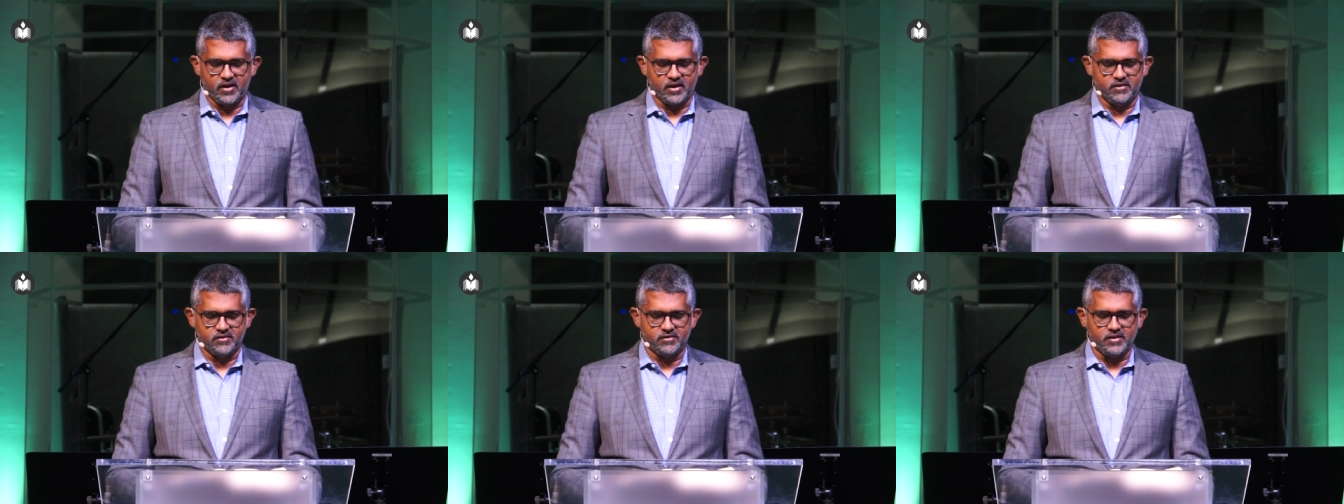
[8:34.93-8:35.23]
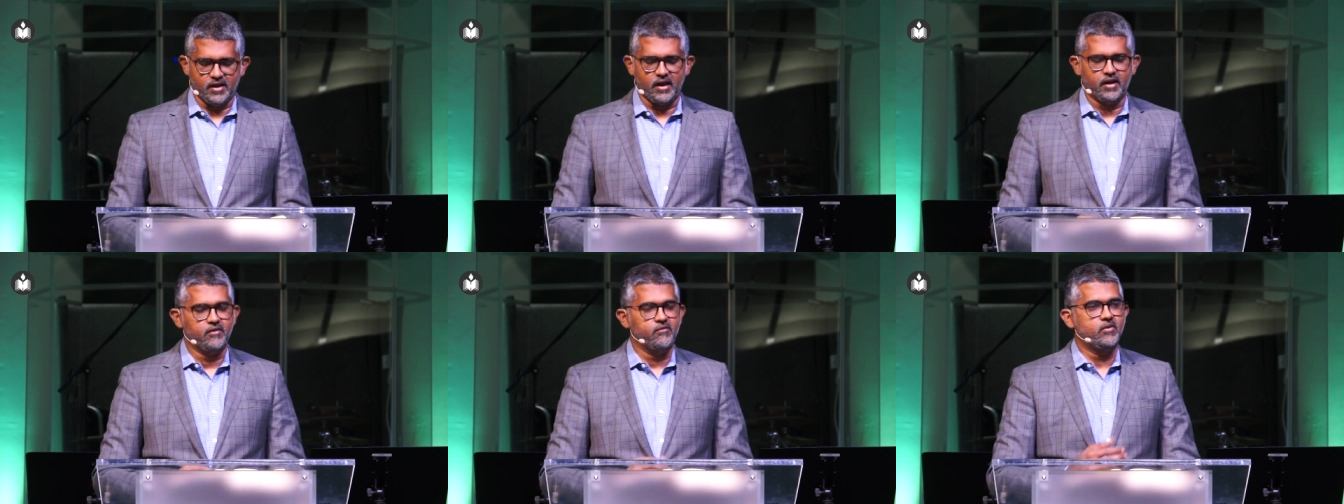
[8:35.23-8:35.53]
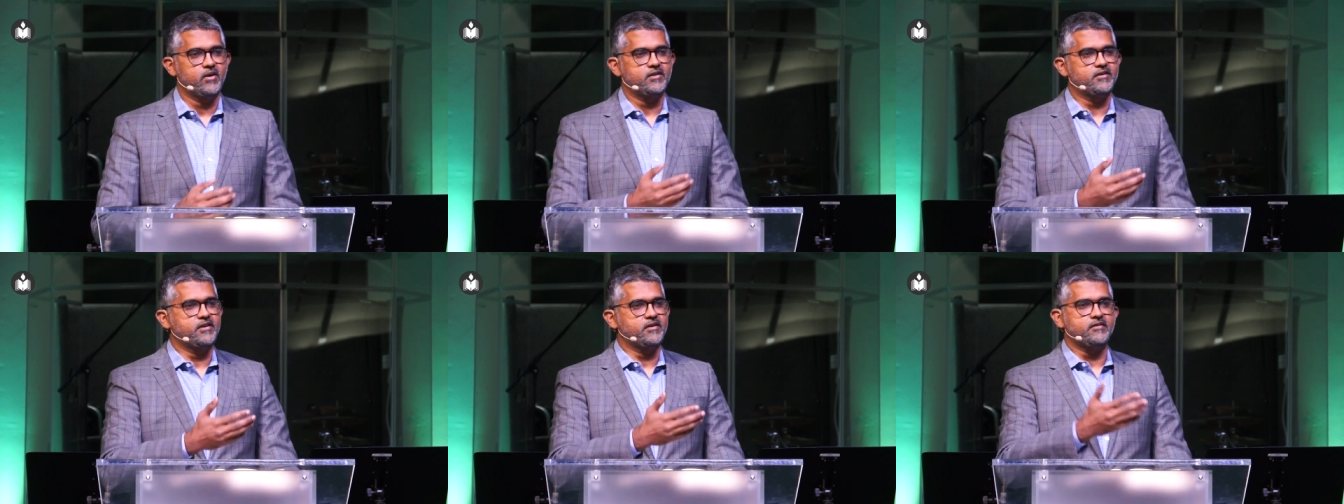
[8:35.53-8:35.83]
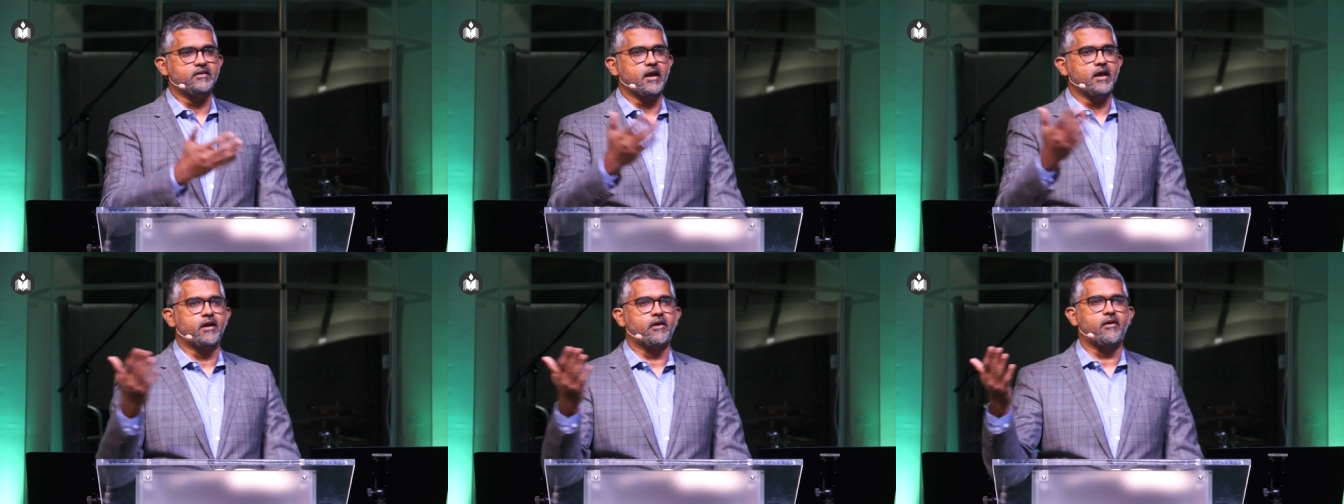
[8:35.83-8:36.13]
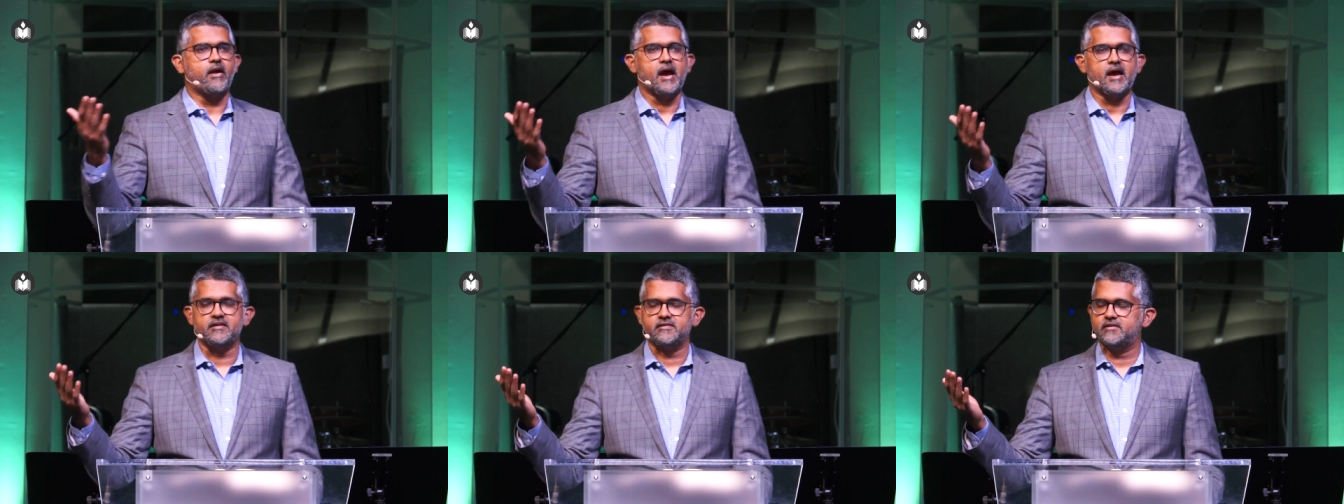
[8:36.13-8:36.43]
and he's saying we're just like
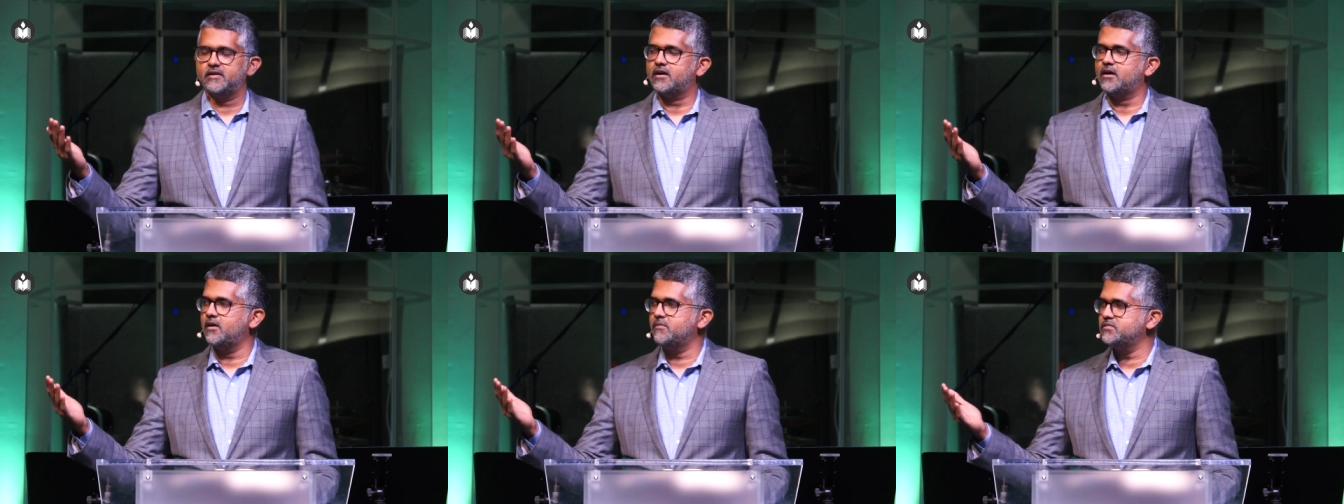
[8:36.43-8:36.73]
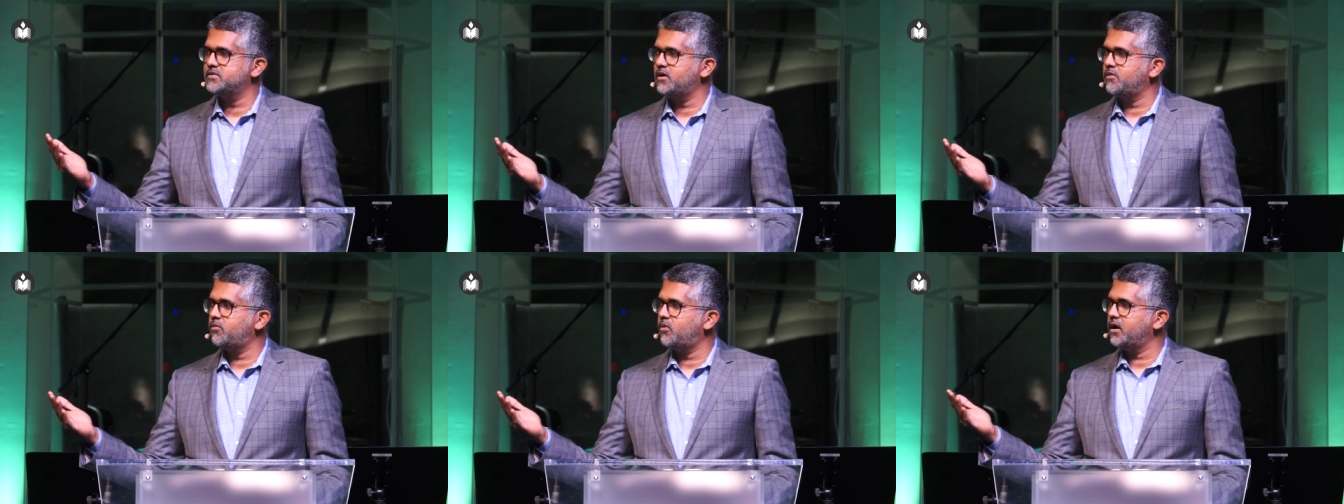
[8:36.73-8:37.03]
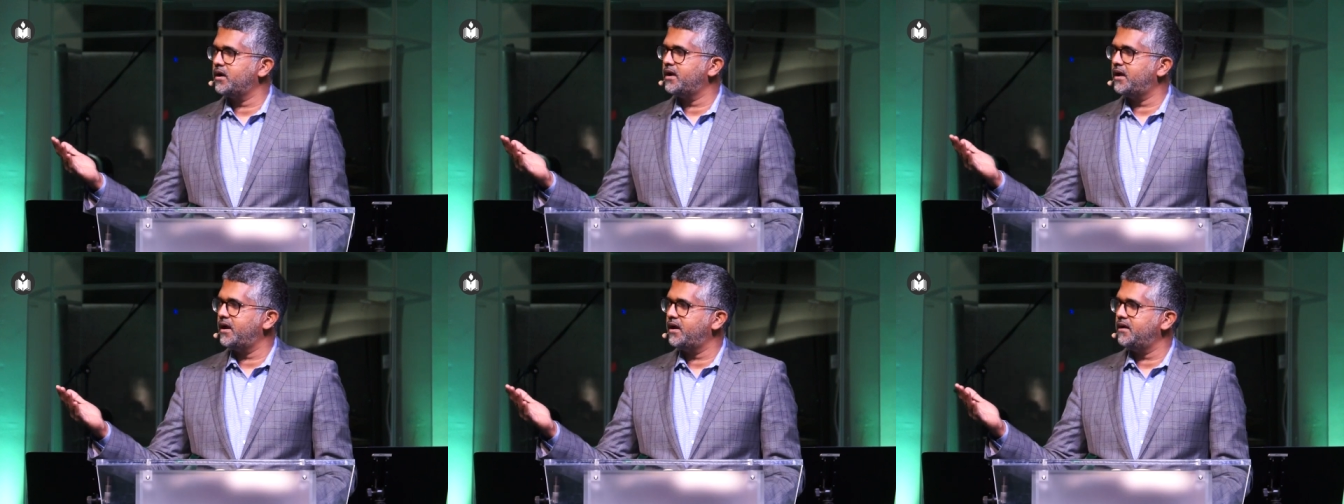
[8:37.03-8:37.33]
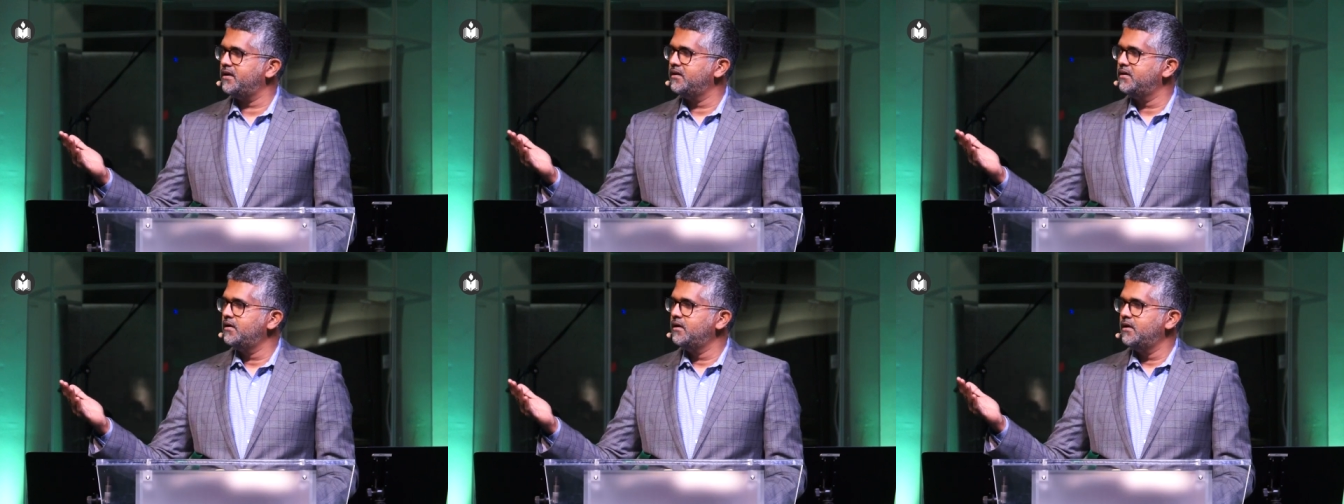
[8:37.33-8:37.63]
grass that comes up one day